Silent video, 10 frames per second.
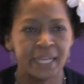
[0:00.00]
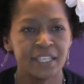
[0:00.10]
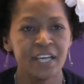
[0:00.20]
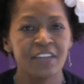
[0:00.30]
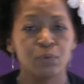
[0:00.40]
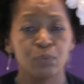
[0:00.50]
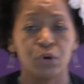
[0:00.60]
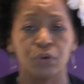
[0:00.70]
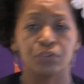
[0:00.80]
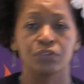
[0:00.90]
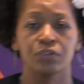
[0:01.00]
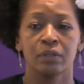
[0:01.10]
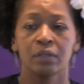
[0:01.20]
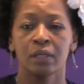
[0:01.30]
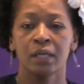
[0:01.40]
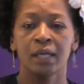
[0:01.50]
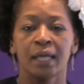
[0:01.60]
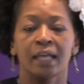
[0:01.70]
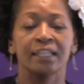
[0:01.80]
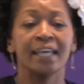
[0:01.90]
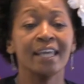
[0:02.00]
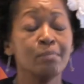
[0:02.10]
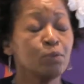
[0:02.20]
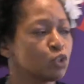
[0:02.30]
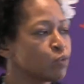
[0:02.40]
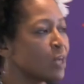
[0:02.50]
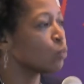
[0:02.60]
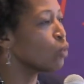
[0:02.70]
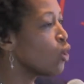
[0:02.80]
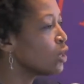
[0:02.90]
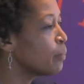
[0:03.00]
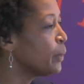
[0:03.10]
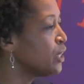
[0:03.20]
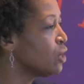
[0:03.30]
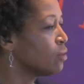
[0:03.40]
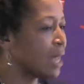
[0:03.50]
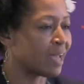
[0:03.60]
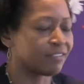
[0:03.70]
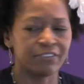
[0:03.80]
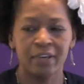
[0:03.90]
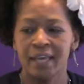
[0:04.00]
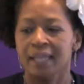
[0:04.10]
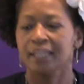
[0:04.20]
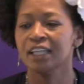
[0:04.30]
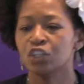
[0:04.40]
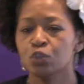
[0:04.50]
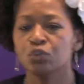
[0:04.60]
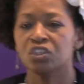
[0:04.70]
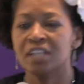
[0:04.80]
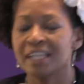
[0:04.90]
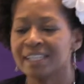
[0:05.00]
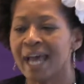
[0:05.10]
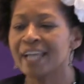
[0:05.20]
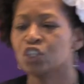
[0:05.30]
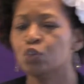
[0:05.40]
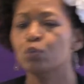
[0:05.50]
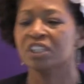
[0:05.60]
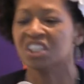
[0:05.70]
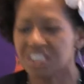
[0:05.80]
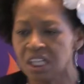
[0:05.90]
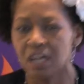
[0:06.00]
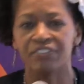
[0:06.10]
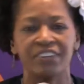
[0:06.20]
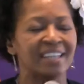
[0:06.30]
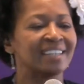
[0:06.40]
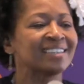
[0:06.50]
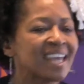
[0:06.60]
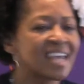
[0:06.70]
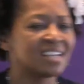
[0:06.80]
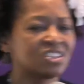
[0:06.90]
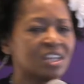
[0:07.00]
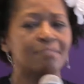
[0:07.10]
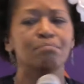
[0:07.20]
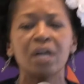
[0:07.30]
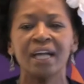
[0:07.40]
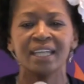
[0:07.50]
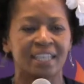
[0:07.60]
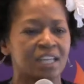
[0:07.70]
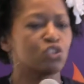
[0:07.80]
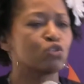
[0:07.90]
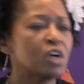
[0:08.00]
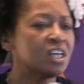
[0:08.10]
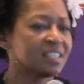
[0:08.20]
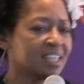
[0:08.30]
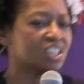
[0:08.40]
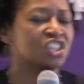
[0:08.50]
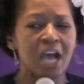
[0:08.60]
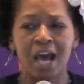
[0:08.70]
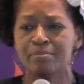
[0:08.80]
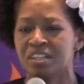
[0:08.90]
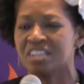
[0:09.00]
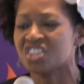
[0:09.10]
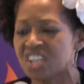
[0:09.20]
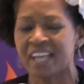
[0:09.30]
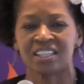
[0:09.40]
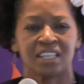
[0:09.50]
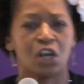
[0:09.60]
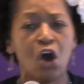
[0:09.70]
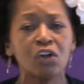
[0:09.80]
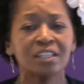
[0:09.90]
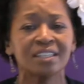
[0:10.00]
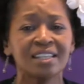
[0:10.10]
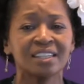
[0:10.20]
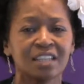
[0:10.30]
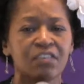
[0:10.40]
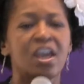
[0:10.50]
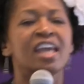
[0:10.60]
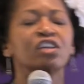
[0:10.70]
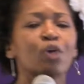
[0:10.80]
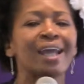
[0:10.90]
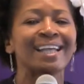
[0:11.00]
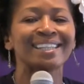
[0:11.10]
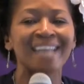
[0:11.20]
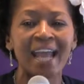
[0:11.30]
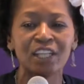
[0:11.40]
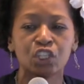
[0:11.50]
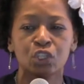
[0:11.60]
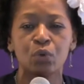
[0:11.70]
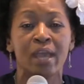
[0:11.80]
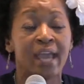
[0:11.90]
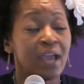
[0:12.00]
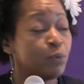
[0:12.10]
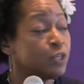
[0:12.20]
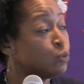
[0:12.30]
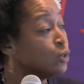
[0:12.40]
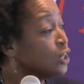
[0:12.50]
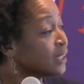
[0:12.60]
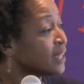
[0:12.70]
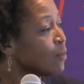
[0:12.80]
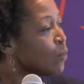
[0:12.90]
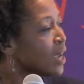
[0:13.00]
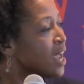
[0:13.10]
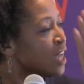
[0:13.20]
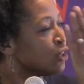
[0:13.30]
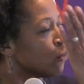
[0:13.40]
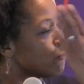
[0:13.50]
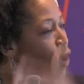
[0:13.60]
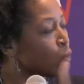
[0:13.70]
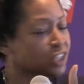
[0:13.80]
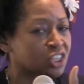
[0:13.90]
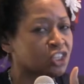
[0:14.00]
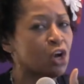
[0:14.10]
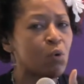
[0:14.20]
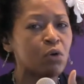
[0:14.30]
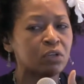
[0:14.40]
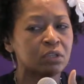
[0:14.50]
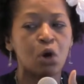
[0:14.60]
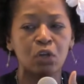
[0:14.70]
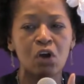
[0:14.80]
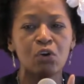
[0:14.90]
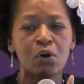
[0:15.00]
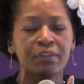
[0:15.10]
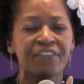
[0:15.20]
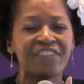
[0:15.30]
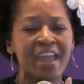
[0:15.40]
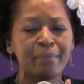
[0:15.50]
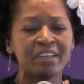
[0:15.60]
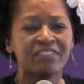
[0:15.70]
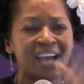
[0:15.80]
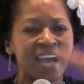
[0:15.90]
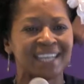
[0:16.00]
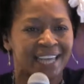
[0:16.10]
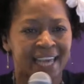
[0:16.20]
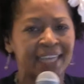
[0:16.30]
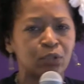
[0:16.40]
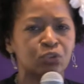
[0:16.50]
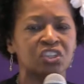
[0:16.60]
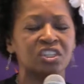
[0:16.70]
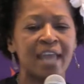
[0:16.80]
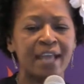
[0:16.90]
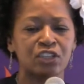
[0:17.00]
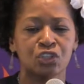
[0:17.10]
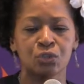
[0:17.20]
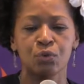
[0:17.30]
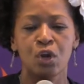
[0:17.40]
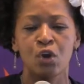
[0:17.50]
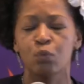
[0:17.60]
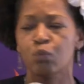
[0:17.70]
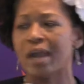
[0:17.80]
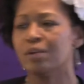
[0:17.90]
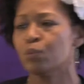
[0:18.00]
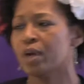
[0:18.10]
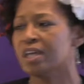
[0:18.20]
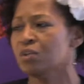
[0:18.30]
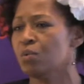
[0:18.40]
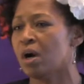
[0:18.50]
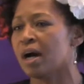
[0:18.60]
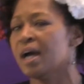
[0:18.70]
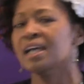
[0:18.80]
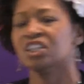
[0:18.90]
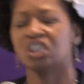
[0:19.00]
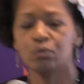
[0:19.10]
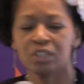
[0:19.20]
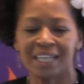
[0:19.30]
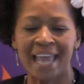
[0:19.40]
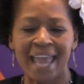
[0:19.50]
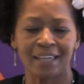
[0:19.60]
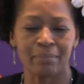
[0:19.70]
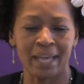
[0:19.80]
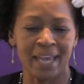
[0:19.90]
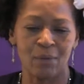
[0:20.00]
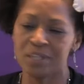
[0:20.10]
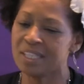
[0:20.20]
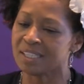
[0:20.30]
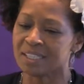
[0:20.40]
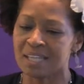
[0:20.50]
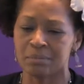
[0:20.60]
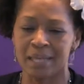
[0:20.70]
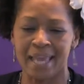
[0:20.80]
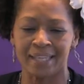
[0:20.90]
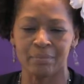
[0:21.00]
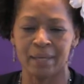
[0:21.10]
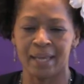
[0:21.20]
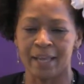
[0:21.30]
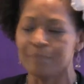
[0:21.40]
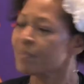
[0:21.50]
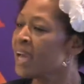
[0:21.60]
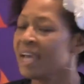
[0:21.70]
In other words, the enemy will try to roll up in your life get you, entice you with stuff and things and money and drugs and jobs and sex and all this other stuff. He'll try to entice you. And when you look that way, your focus is no longer on the family of God and he'll snatch you right where you are. She was lagging behind. We need to stop lagging behind.